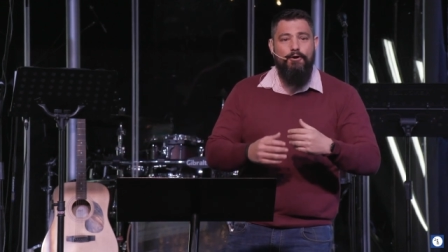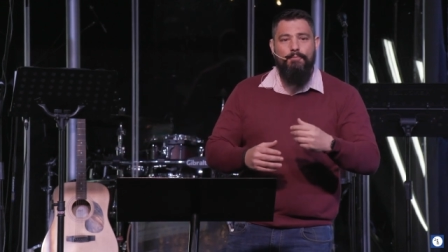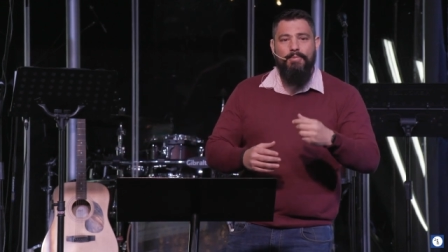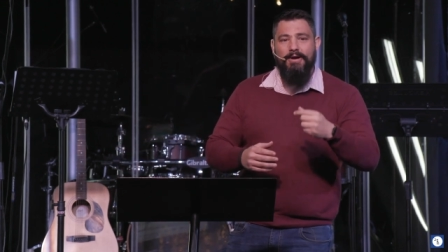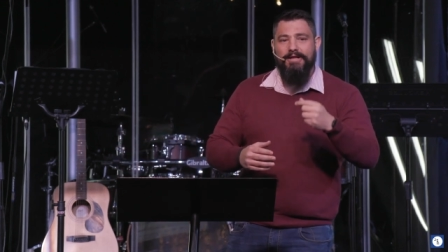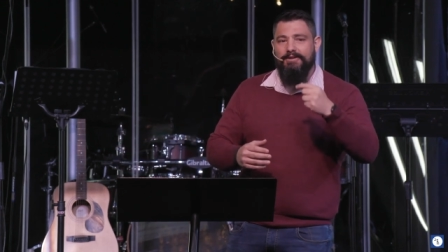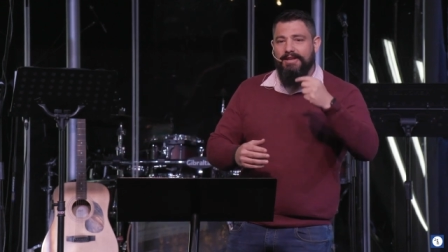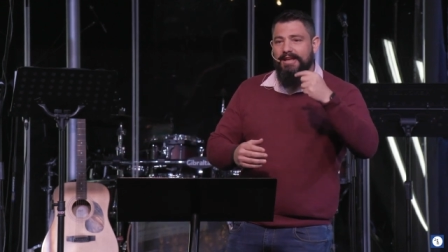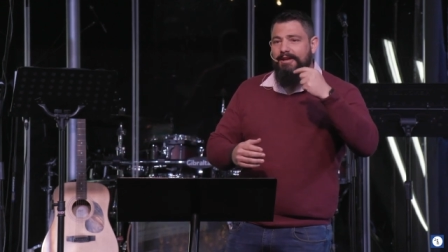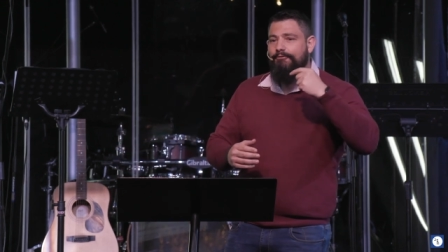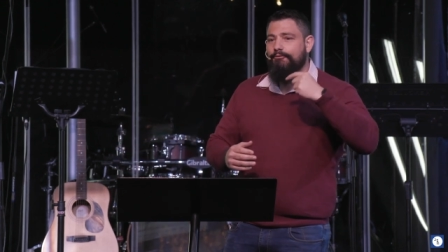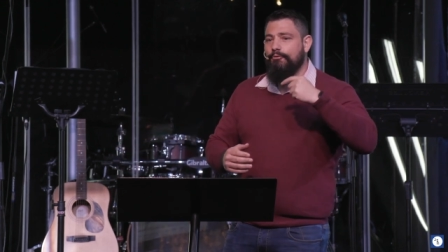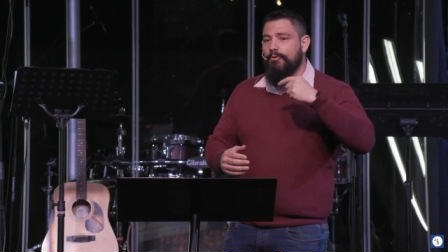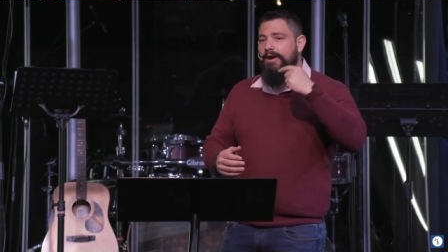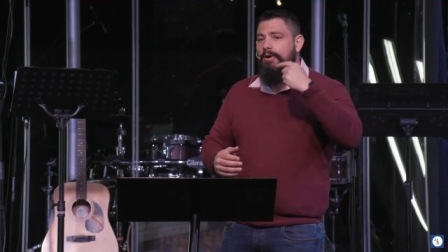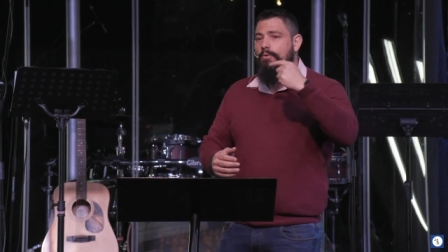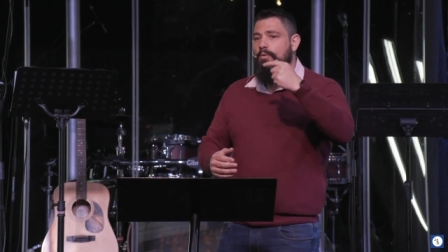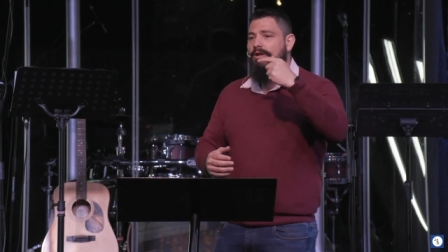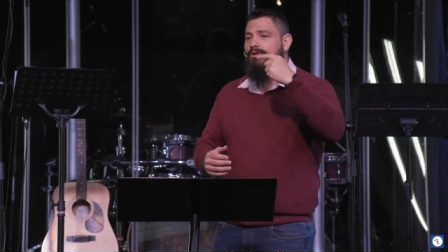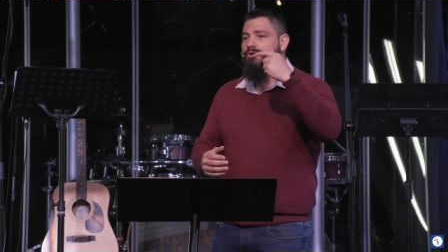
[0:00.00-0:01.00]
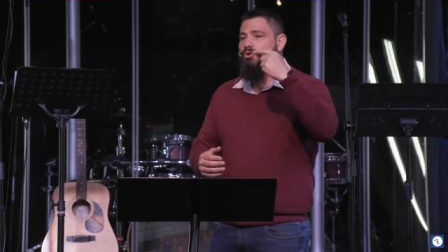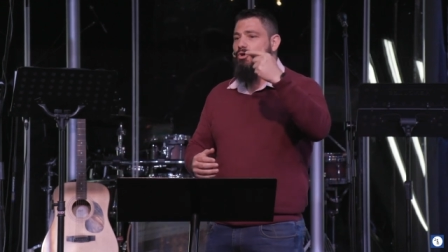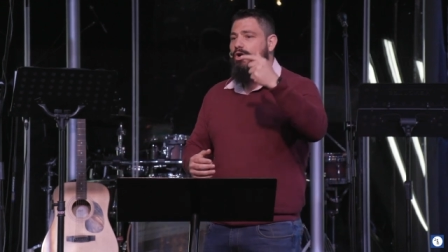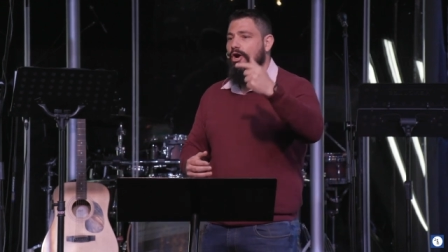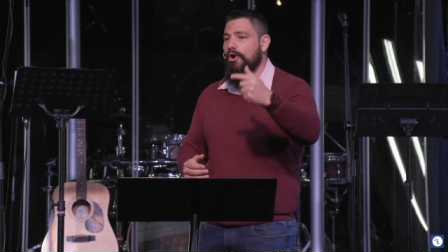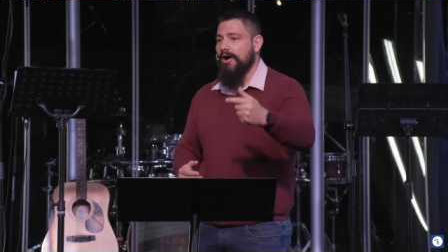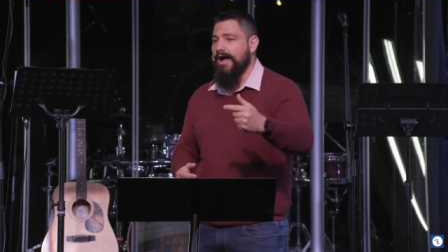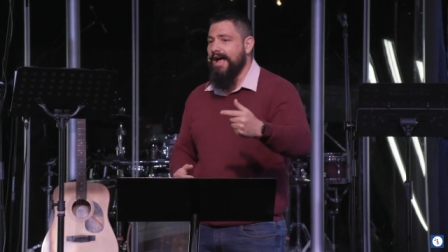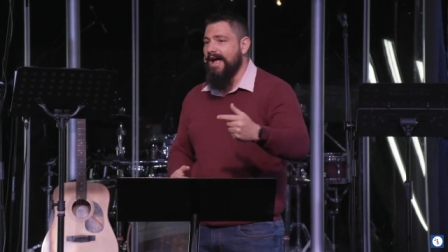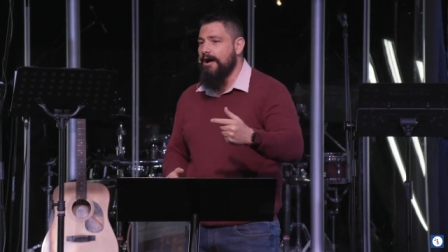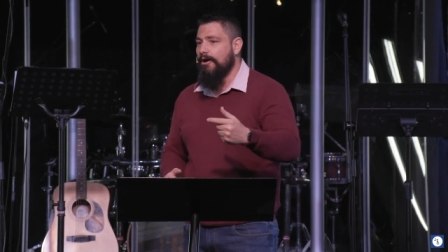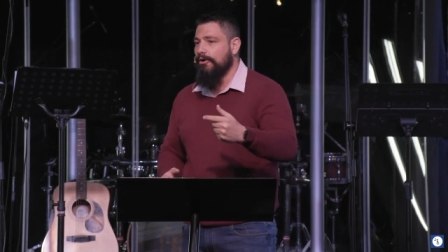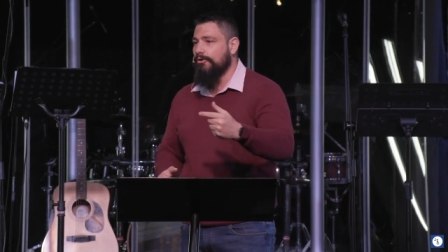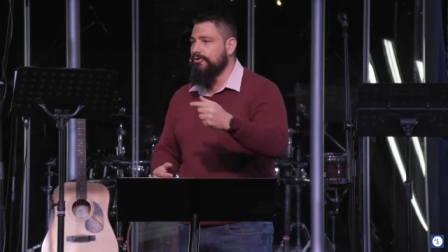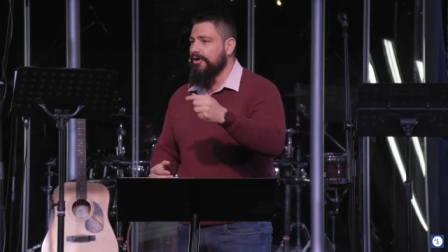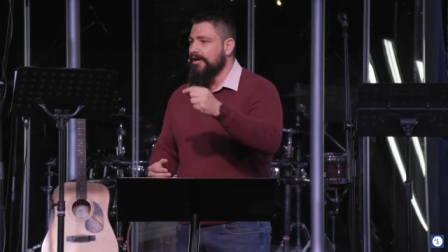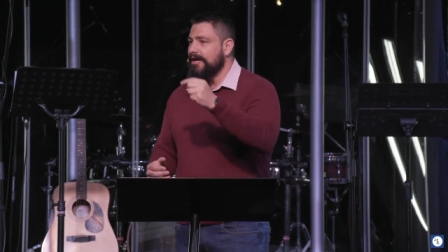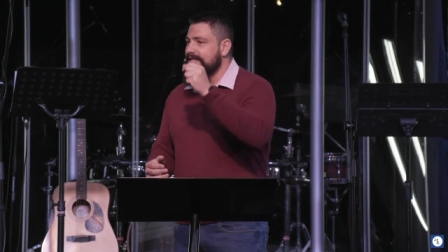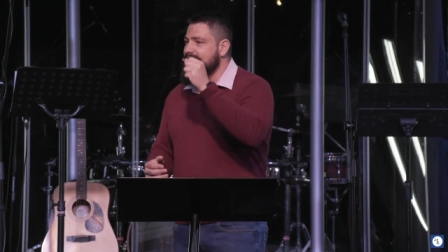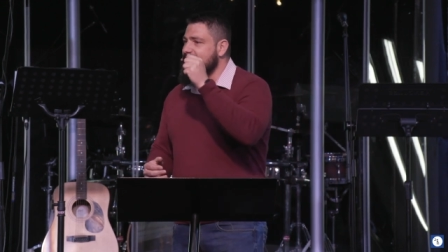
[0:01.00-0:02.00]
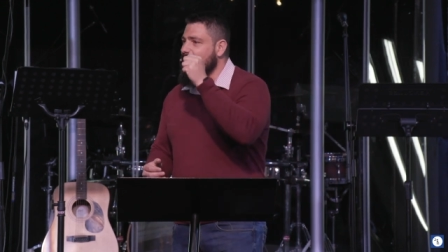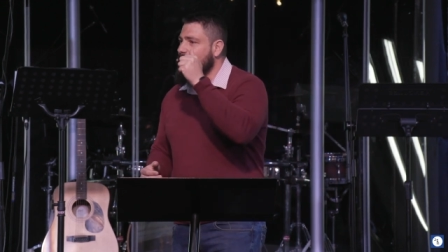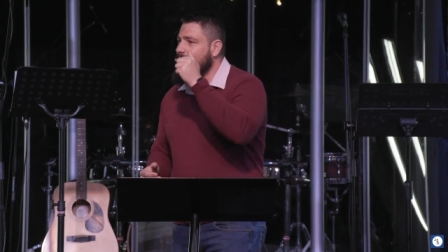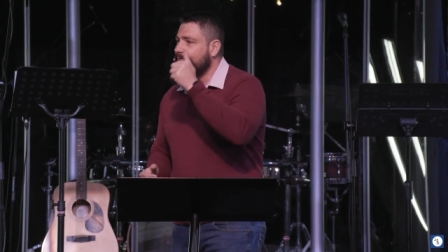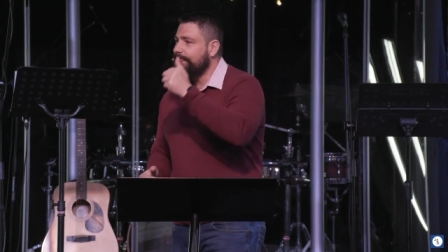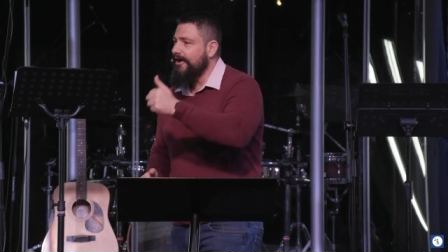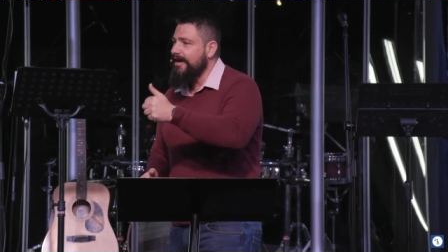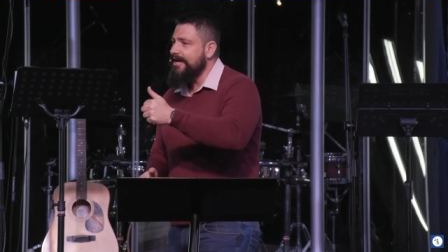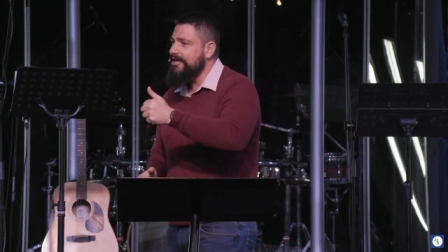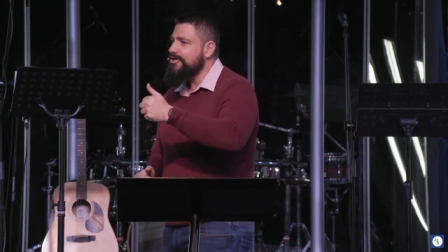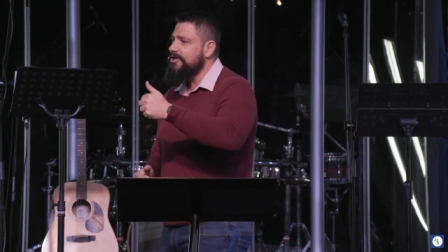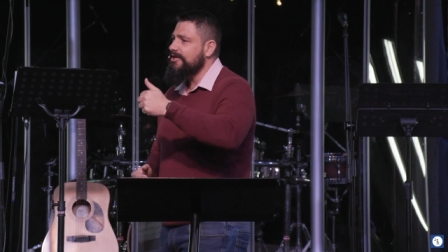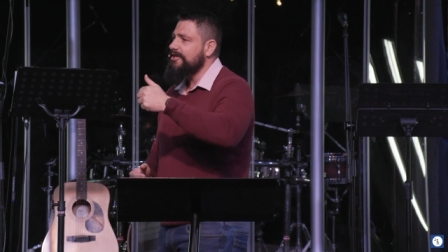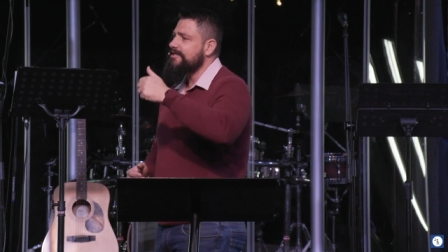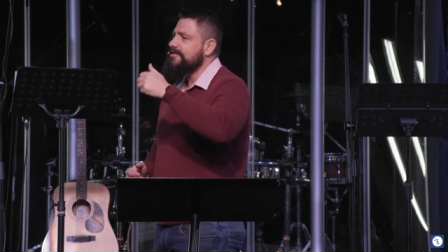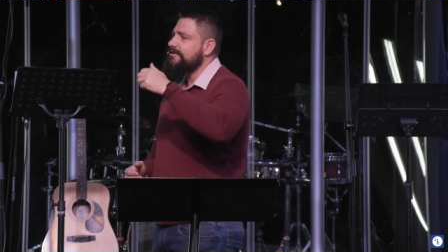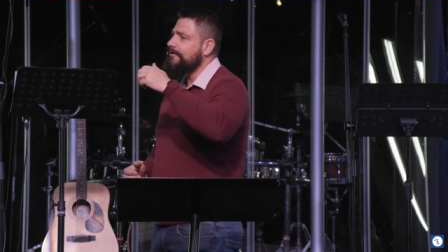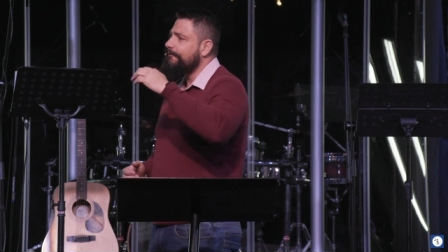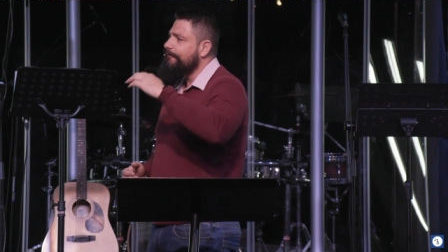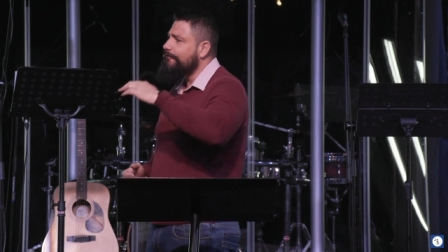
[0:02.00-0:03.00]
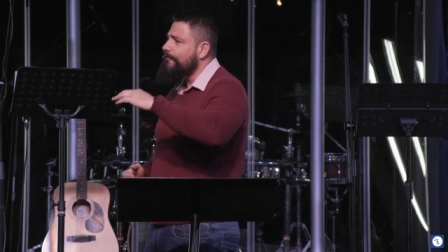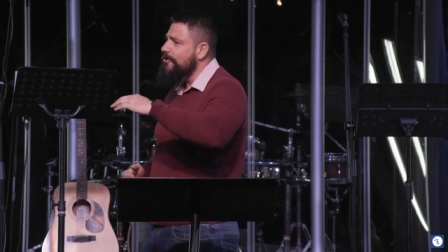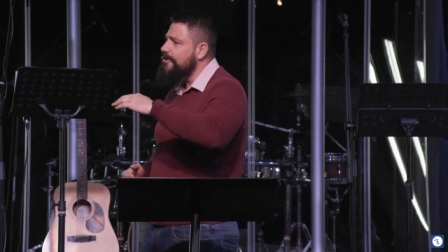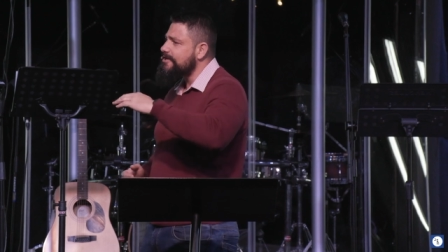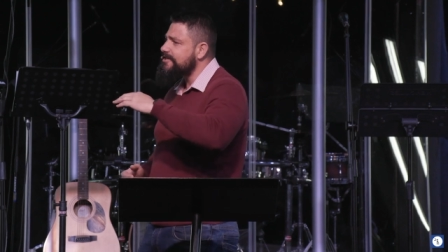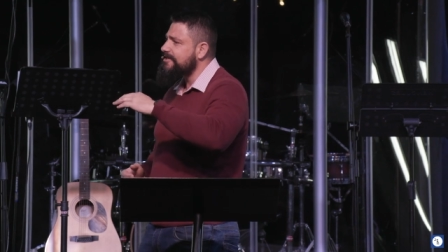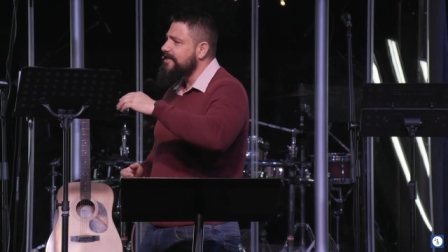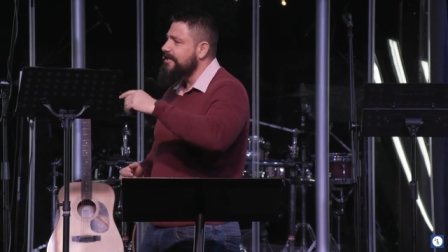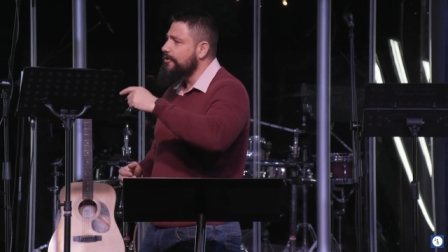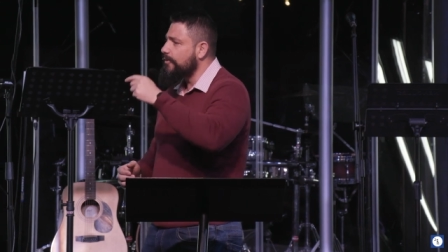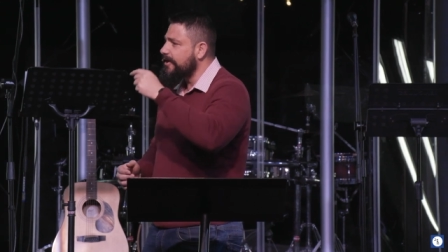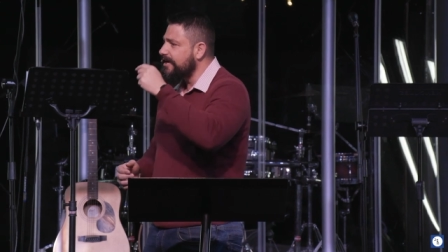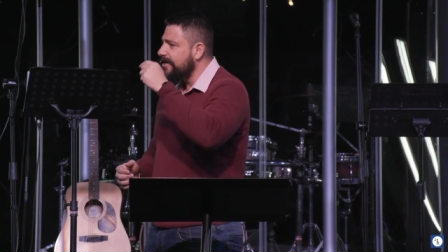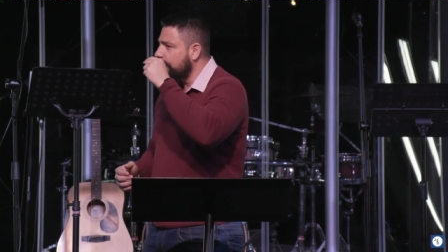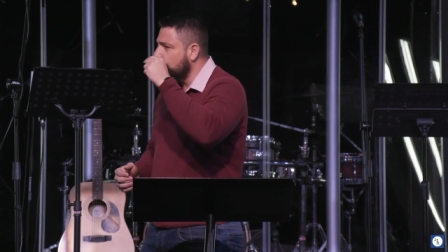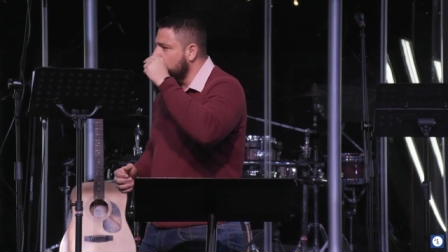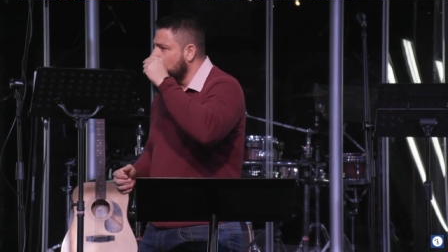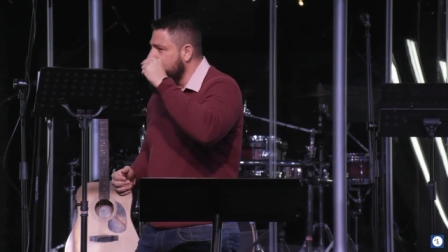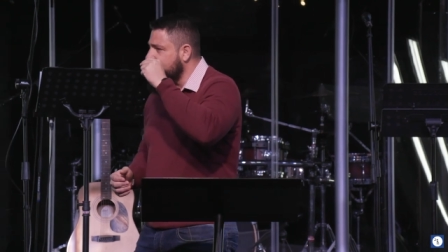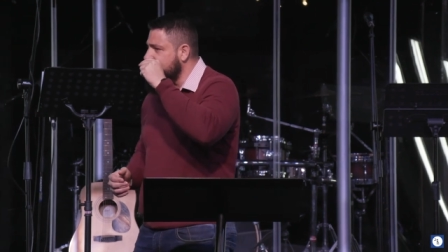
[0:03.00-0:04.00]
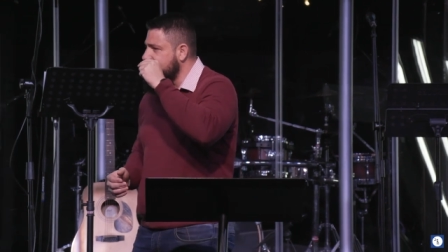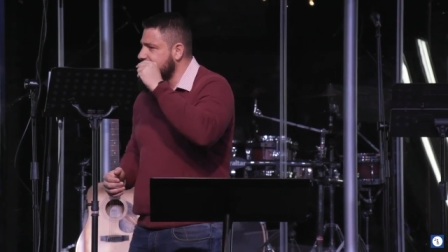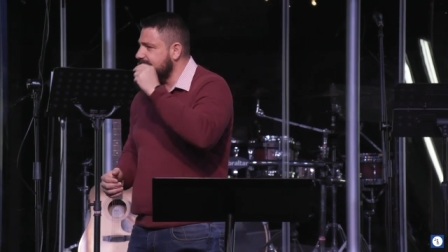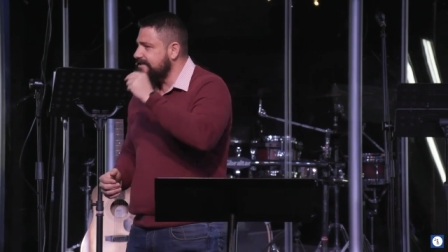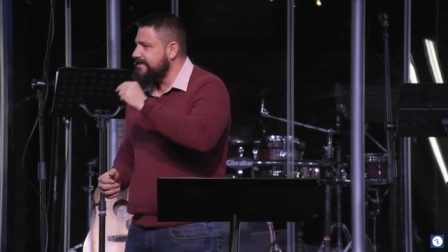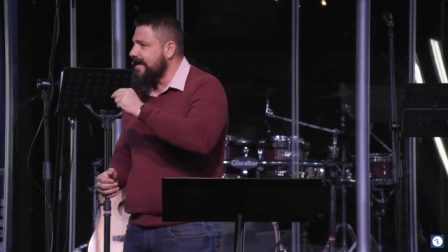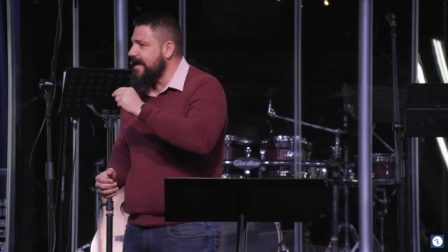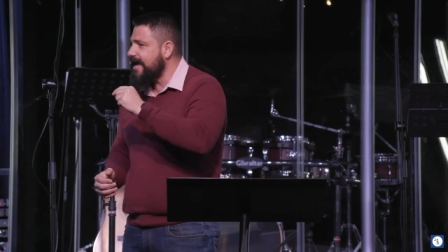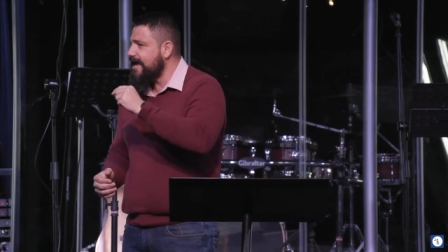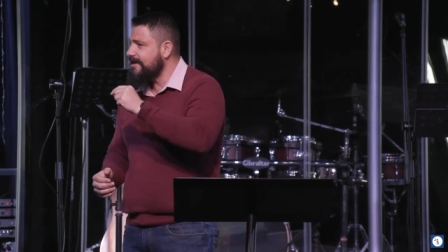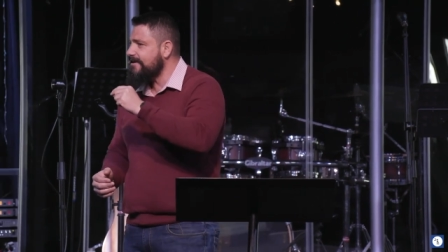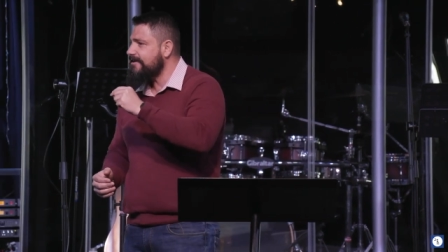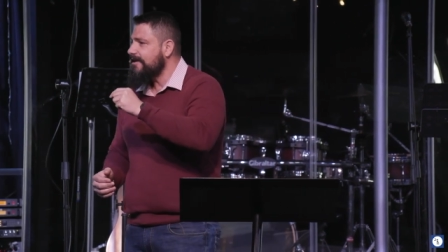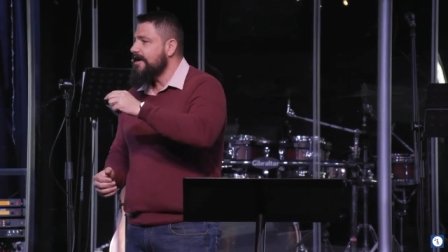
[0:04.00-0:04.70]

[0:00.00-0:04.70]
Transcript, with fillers: But if we want to go out, salvation is the first thing we need to understand